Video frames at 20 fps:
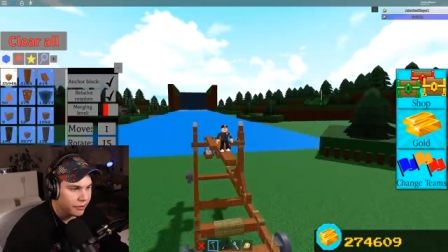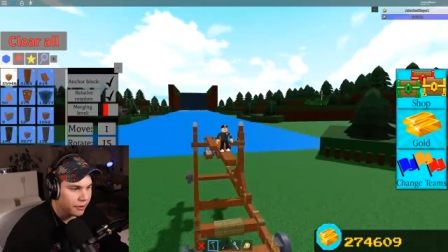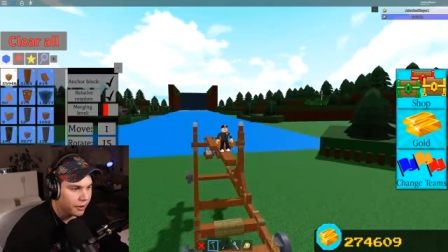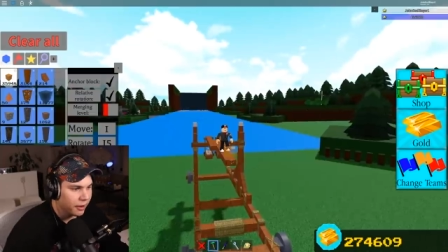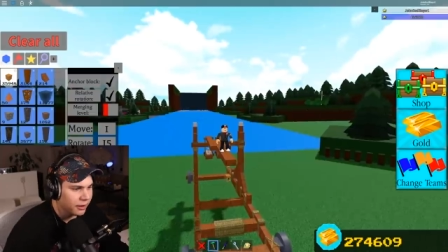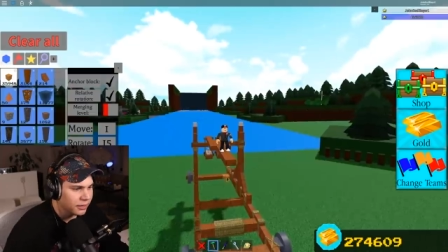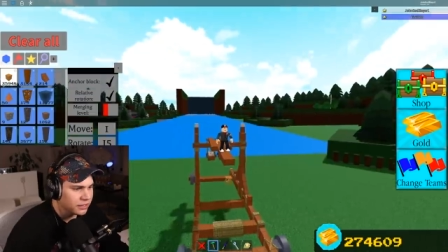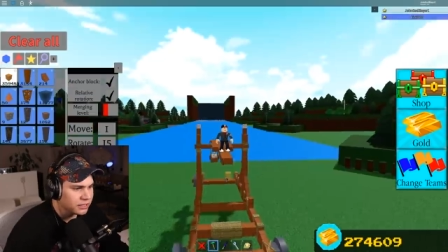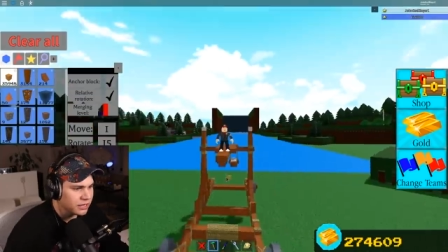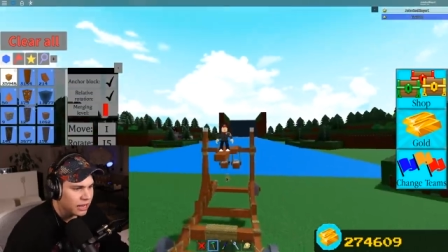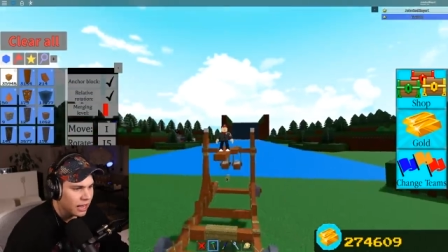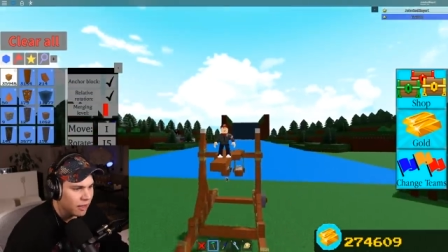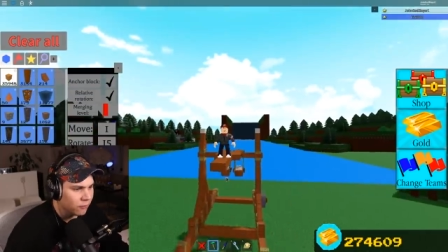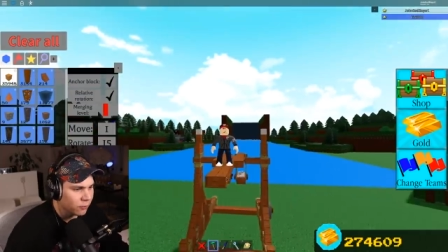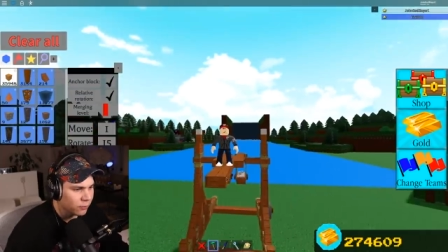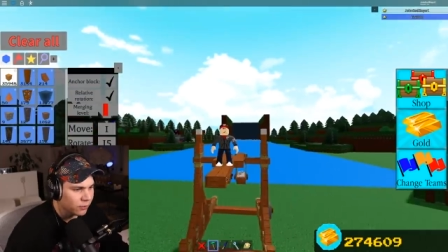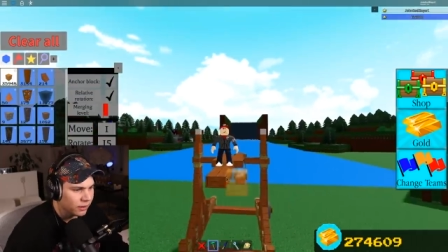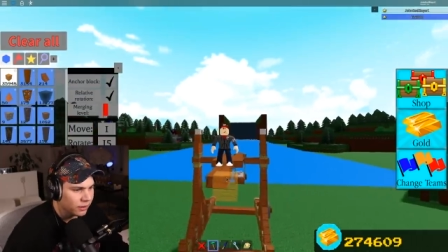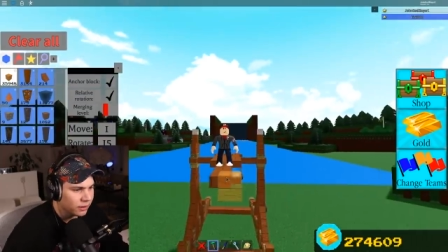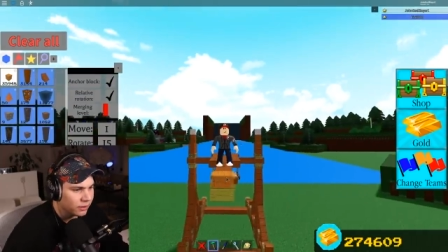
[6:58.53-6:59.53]
And I honestly
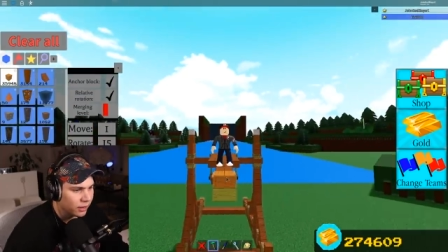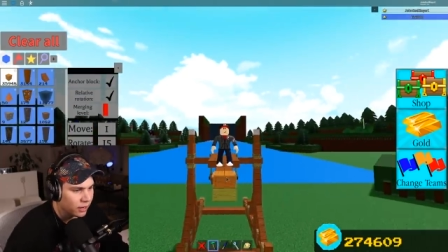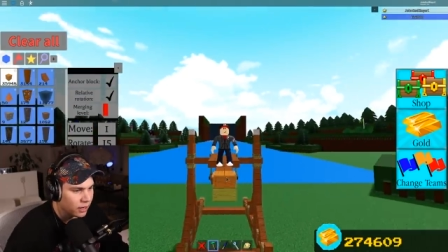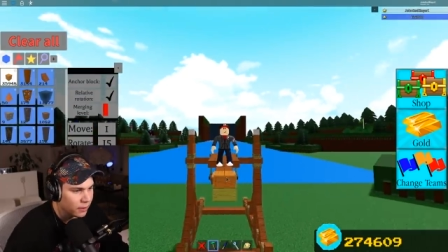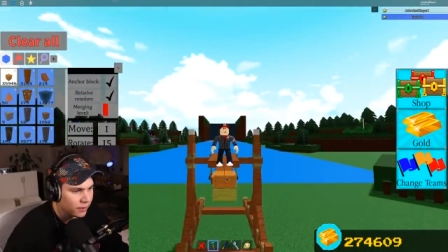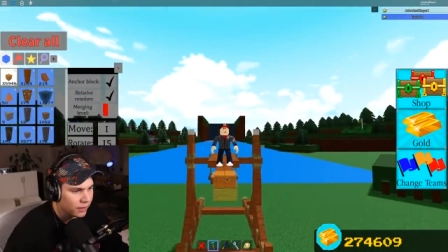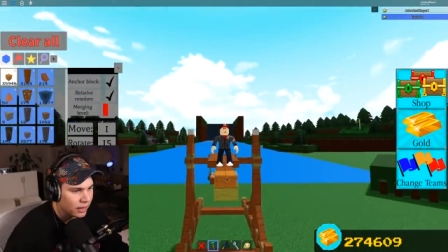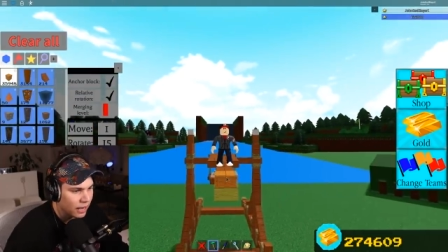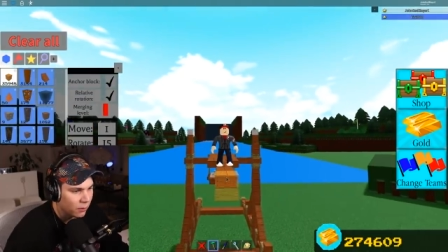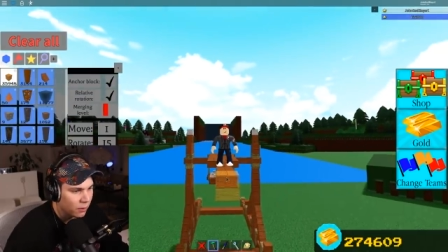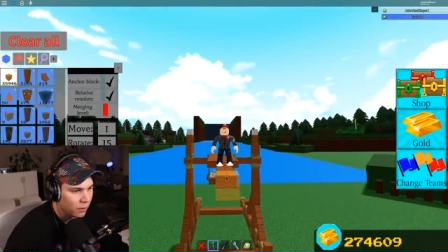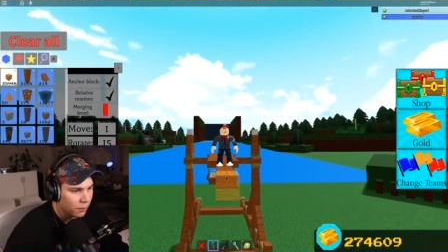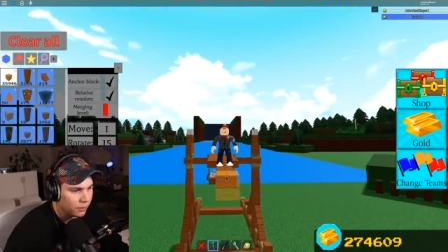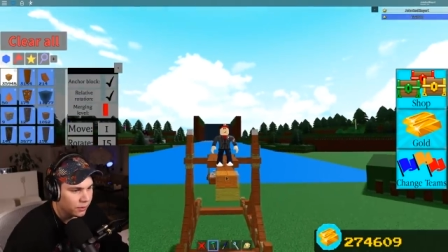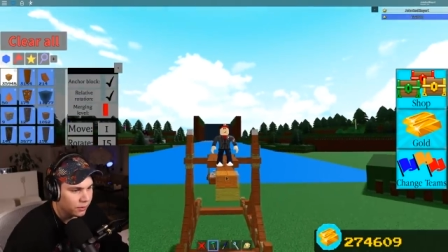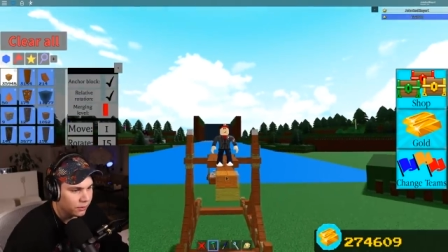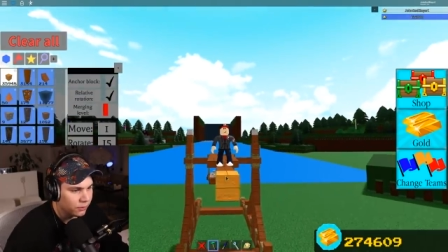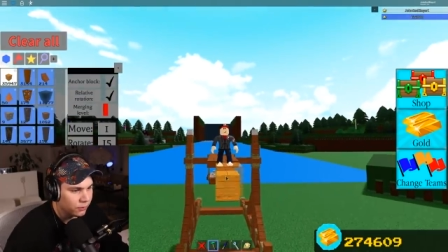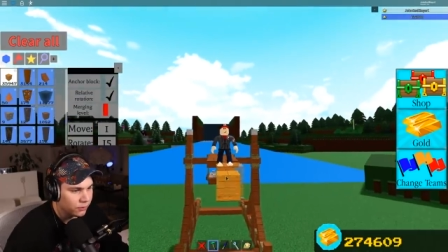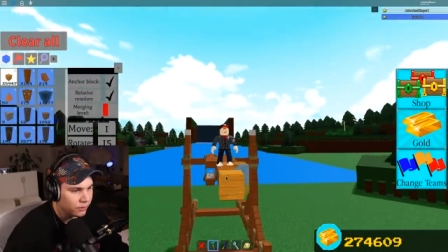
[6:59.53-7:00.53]
haven't really thought about how I want
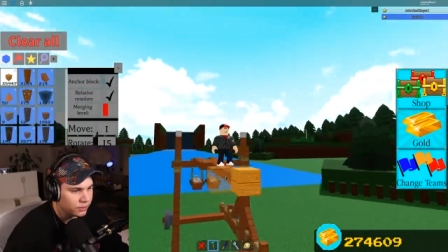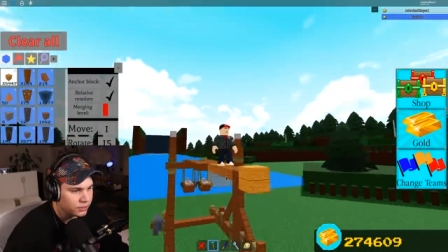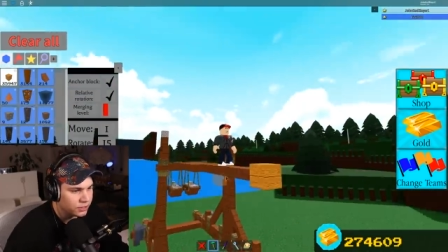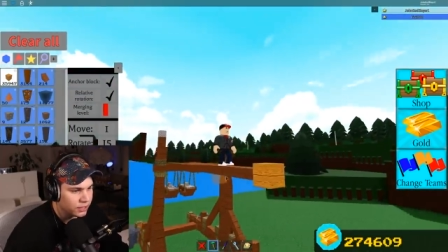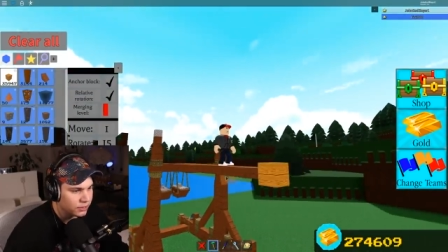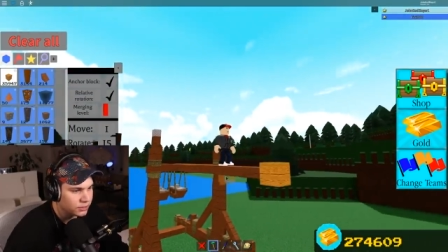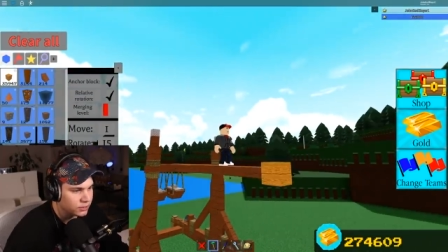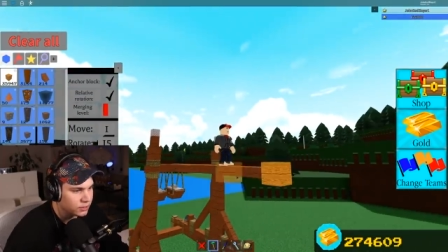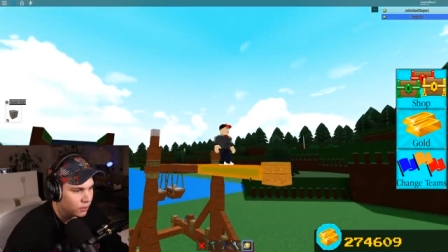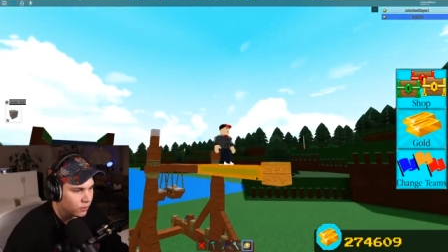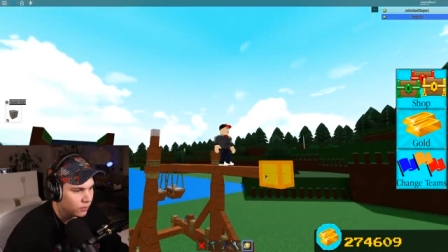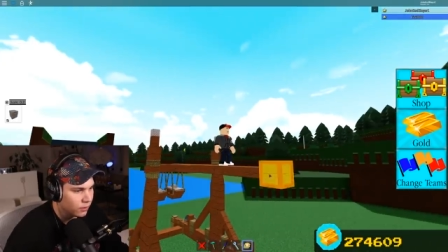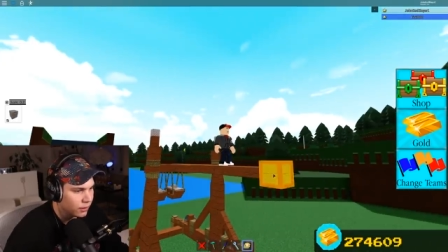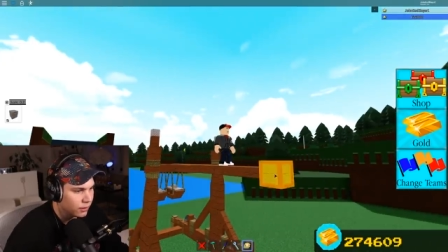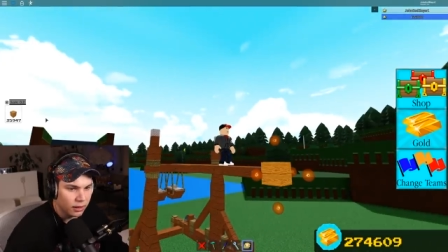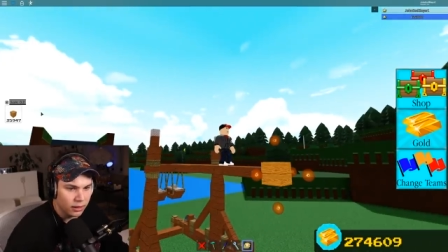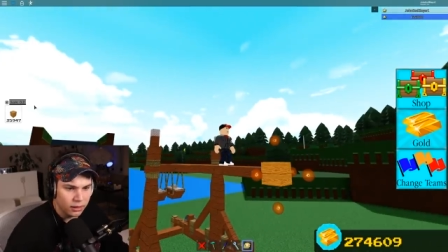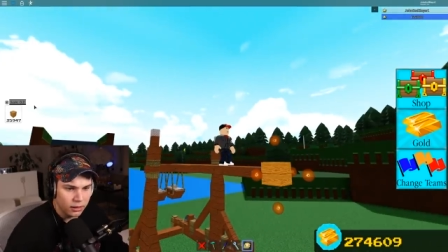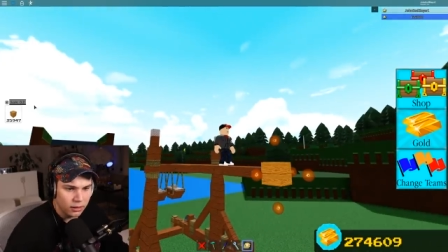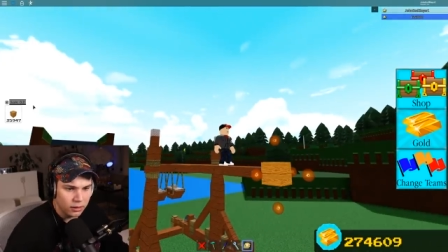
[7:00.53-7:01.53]
to do this yet. So,
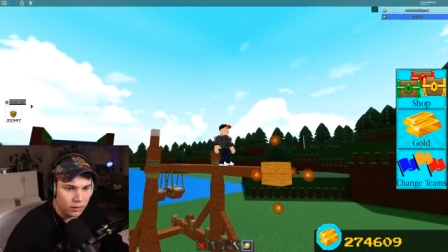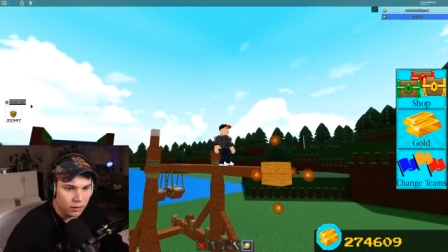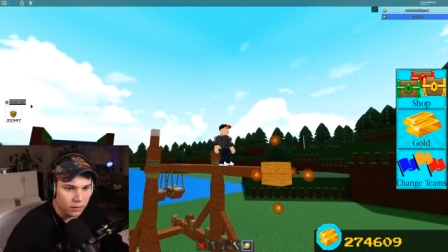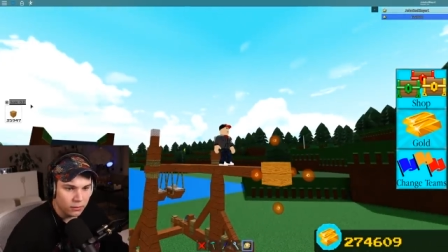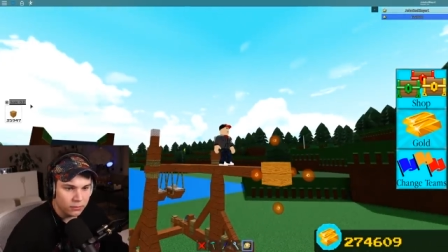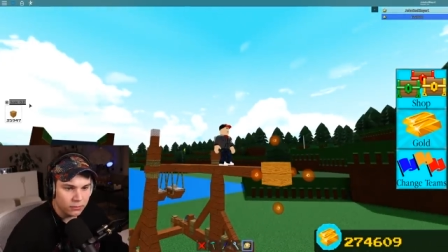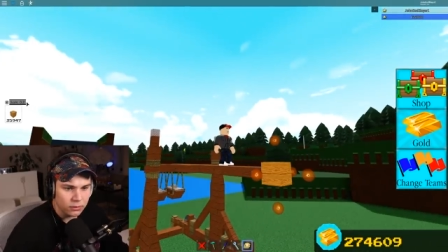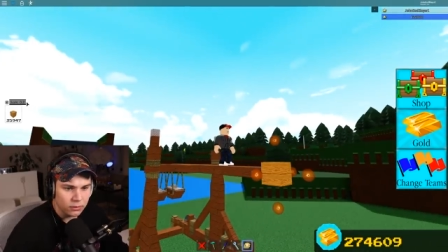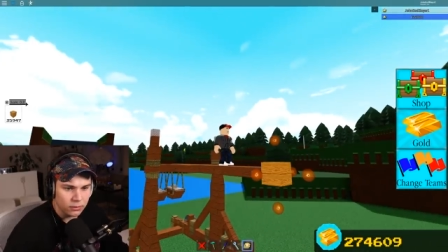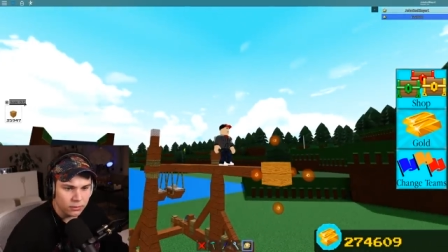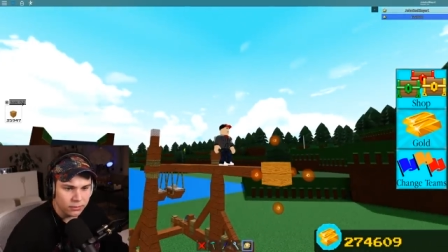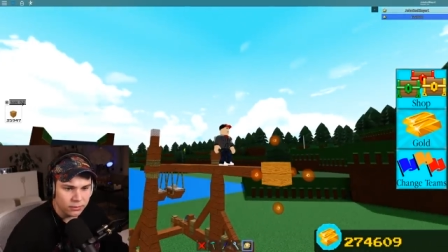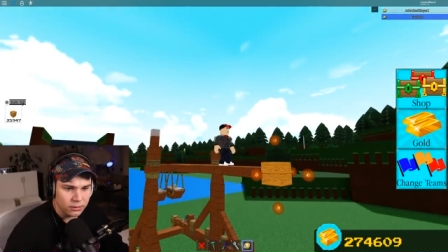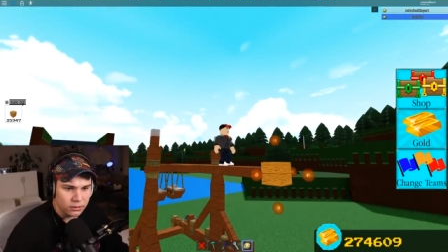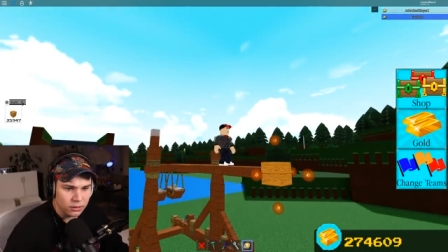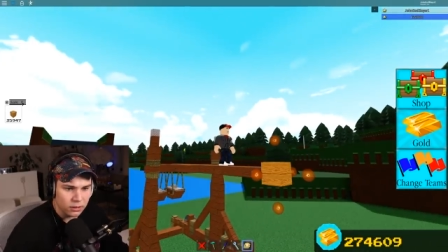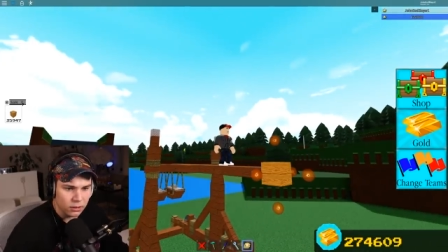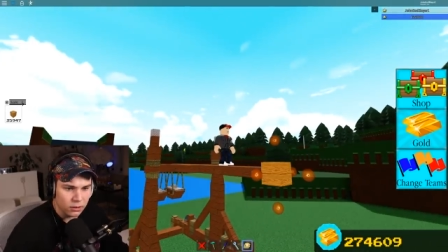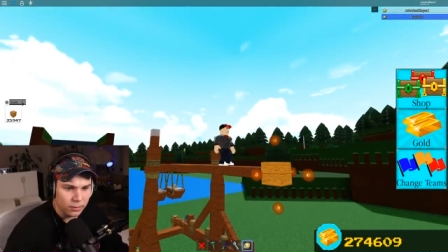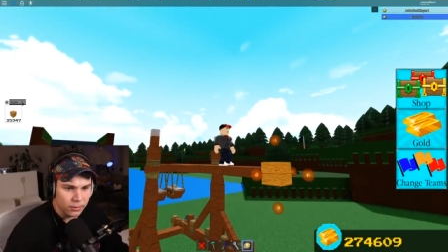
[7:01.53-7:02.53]
uh, you know, uh,
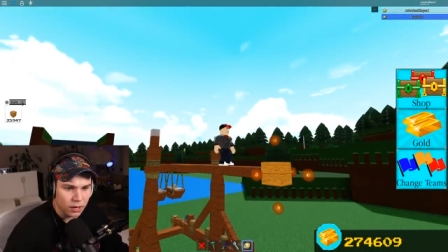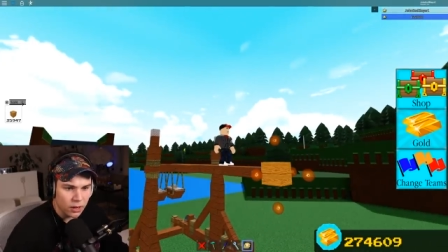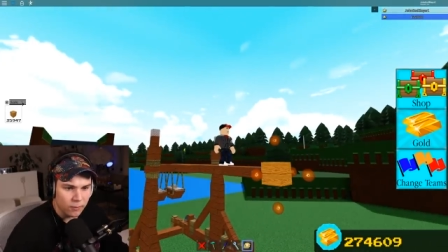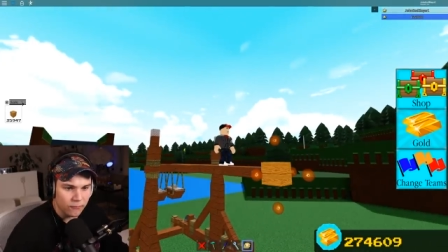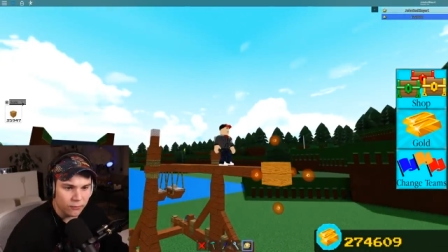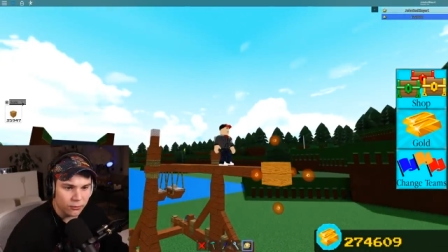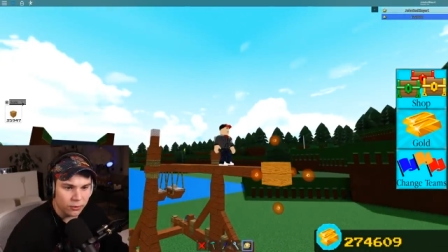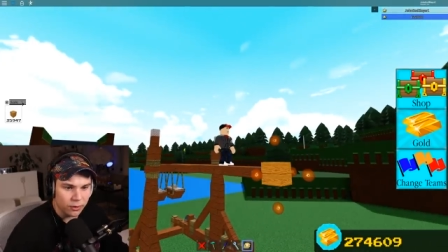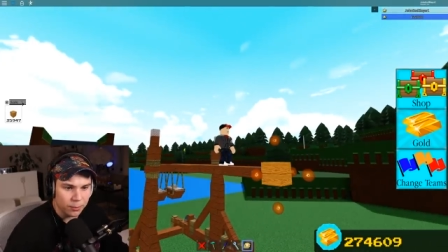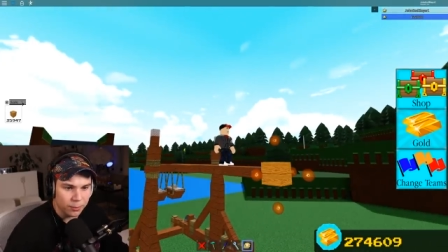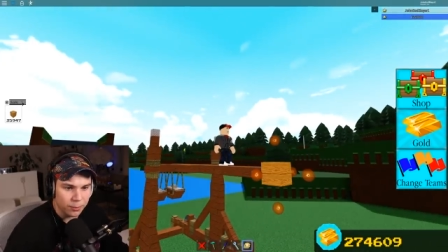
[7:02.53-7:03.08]
it's a little bit up for